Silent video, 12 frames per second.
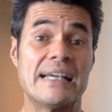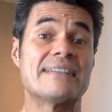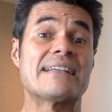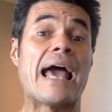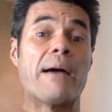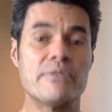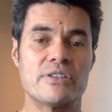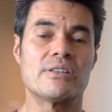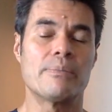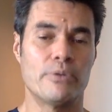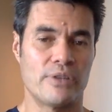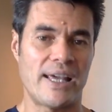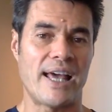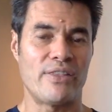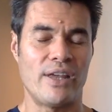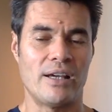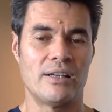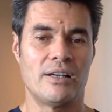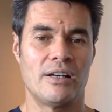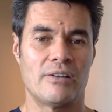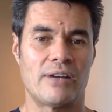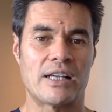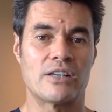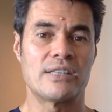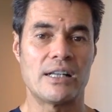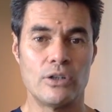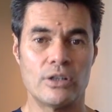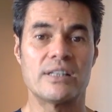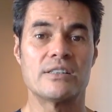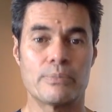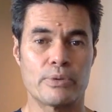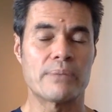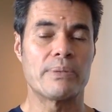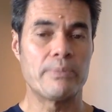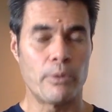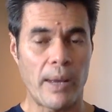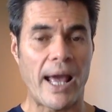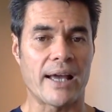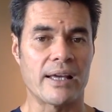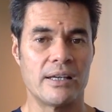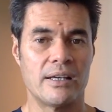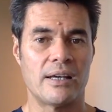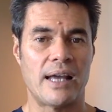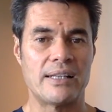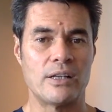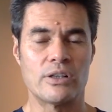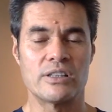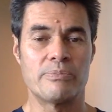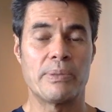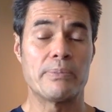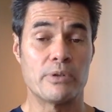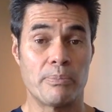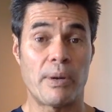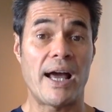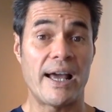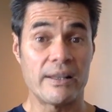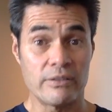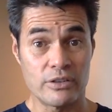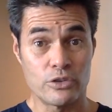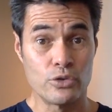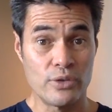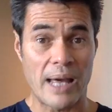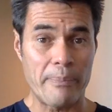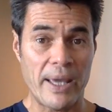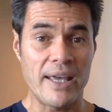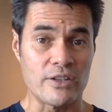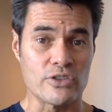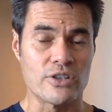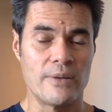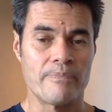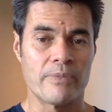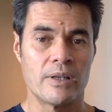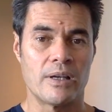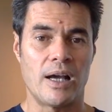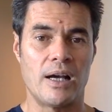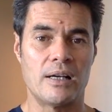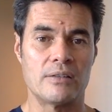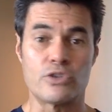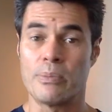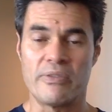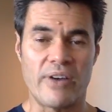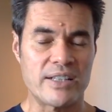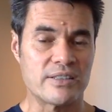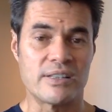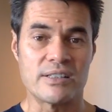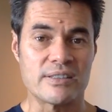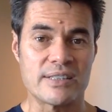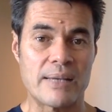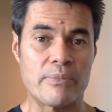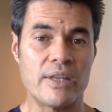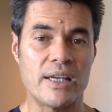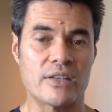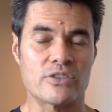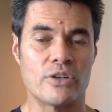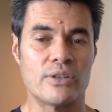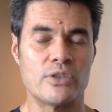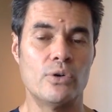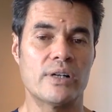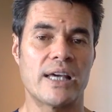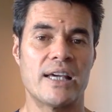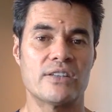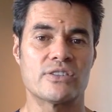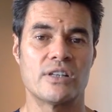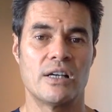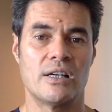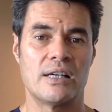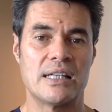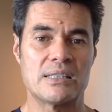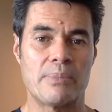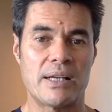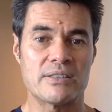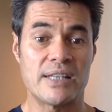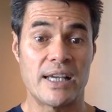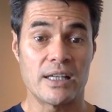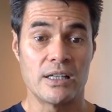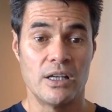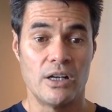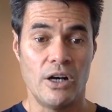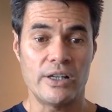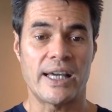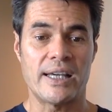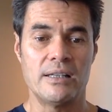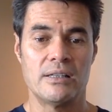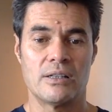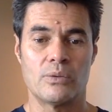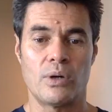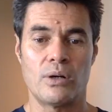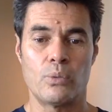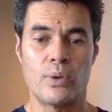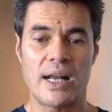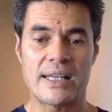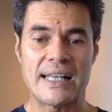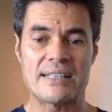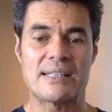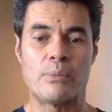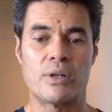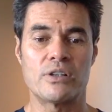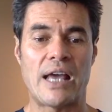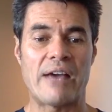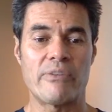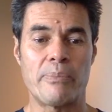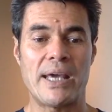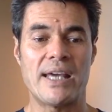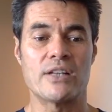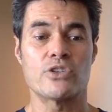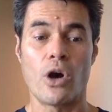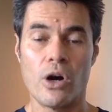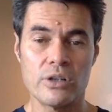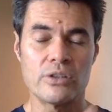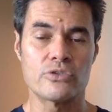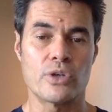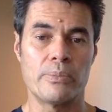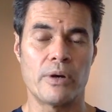It's Amazon that put the ad there, right? Because they're looking to bring people back, and they're looking for people to buy to that page. TripAdvisor does the same thing. So in your case, it's about saying, okay, well, when I get someone to have a page on